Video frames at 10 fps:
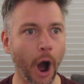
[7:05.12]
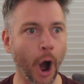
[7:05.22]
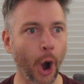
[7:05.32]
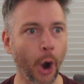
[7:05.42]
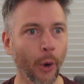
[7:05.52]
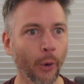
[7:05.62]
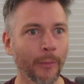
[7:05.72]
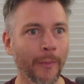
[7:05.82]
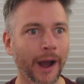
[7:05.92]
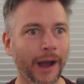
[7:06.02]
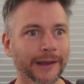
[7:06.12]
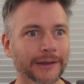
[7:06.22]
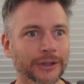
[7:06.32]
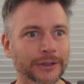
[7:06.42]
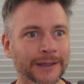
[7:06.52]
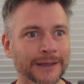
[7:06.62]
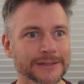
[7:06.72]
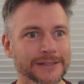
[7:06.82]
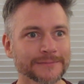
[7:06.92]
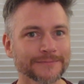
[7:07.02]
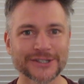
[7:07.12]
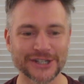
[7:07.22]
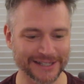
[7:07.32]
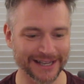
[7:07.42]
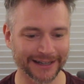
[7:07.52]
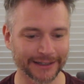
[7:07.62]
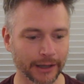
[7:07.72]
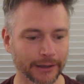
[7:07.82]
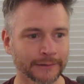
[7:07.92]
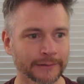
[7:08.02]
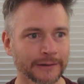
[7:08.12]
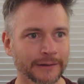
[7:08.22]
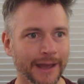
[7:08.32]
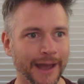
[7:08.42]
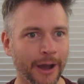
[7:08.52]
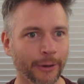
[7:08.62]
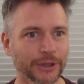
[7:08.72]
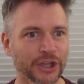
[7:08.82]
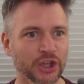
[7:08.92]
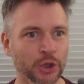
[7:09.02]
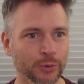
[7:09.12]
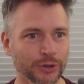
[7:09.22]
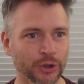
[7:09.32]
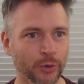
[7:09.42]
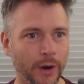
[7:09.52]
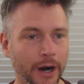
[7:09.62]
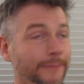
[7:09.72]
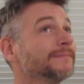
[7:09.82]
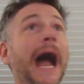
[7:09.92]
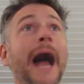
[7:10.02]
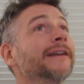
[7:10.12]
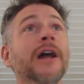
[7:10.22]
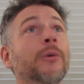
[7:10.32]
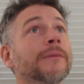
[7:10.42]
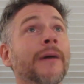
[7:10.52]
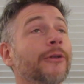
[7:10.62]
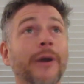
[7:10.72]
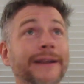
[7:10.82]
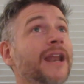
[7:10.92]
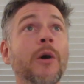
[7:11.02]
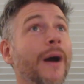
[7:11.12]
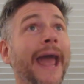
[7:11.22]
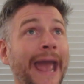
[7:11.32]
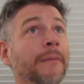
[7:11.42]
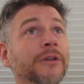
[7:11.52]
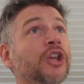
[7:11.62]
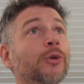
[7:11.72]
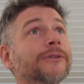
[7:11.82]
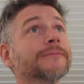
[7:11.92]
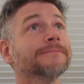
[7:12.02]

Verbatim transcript: oh my goodness, she said. Look how cute you are. I know it, Mother. I know I am cute.